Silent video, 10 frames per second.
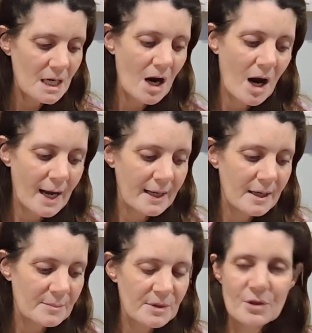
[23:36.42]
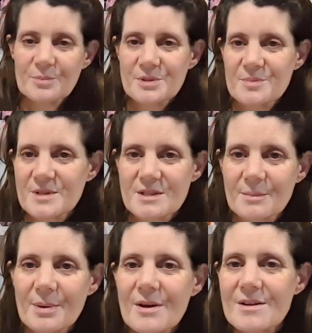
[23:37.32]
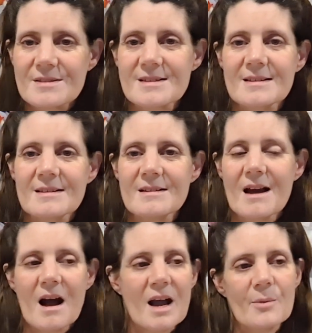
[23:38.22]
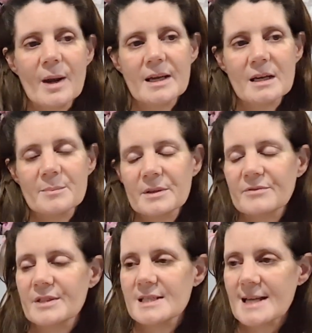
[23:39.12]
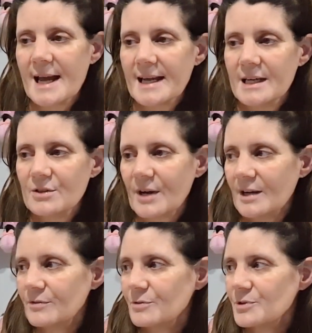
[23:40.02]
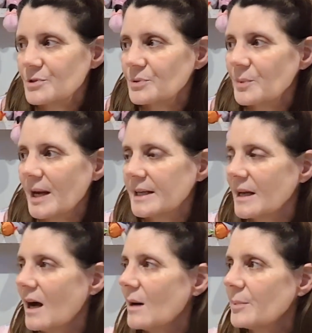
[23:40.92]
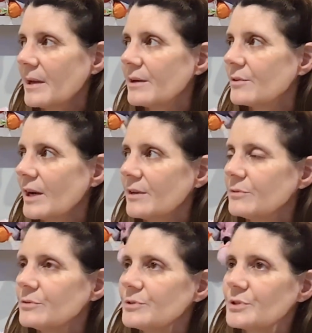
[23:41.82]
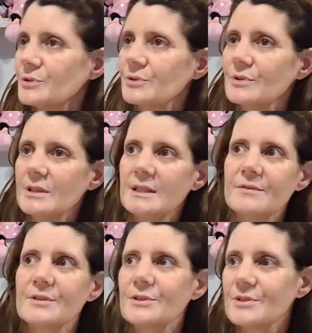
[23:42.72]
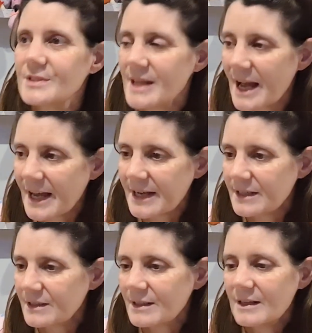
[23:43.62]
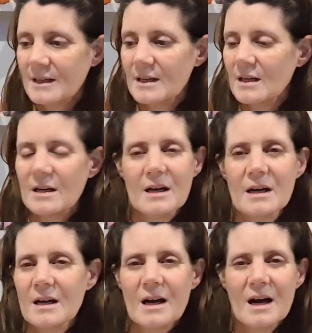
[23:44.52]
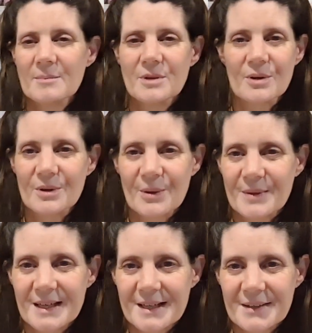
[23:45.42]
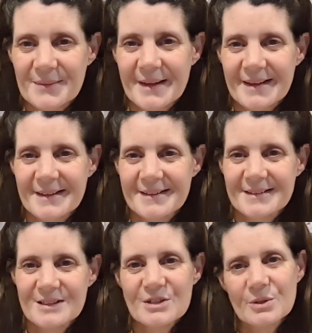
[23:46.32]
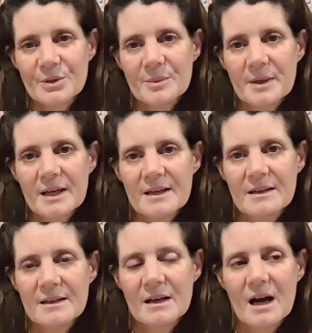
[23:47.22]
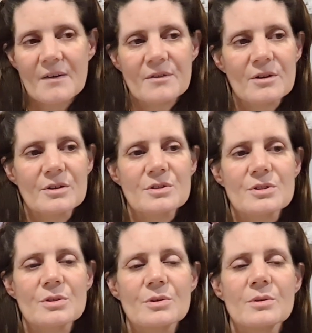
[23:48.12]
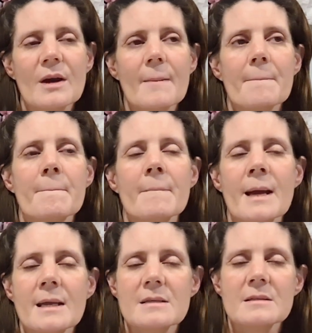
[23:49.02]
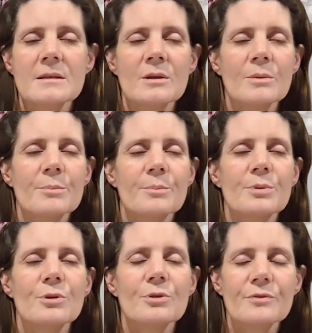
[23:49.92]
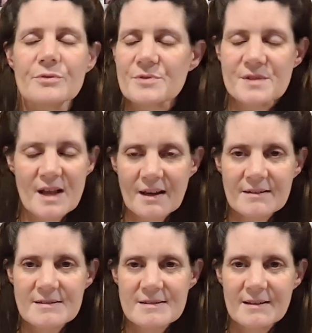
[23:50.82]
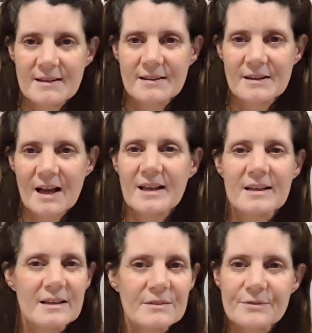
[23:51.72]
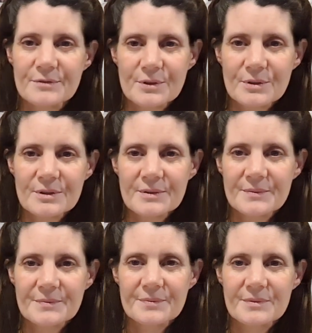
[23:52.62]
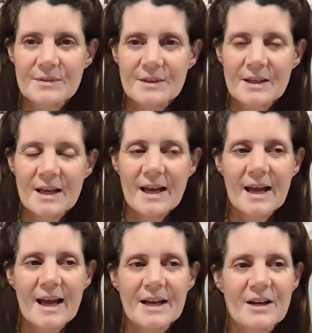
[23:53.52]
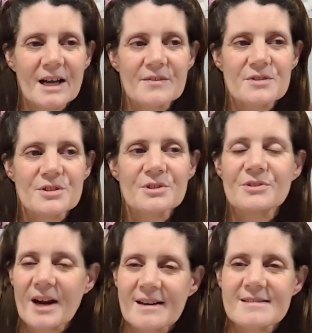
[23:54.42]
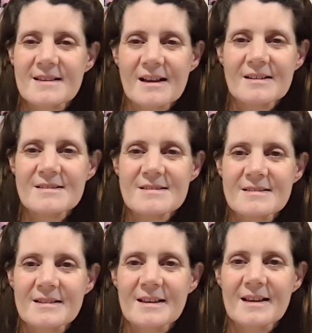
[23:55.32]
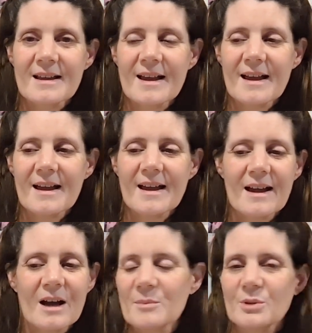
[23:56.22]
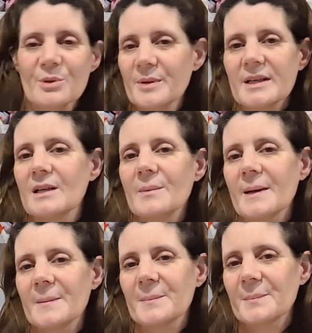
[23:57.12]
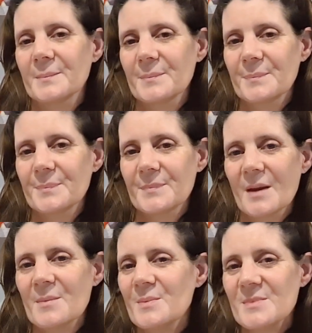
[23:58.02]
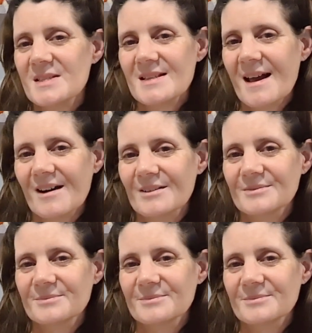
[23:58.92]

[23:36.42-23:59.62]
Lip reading: I am an optimistic person. I wake up every day grateful to wake up and grateful to live a new day, and I'm not going anywhere. You know what I mean? I've got 2 amazing, beautiful sons that I live for, and I have 2 grandsons. I'm not going anywhere. I'm not missing out.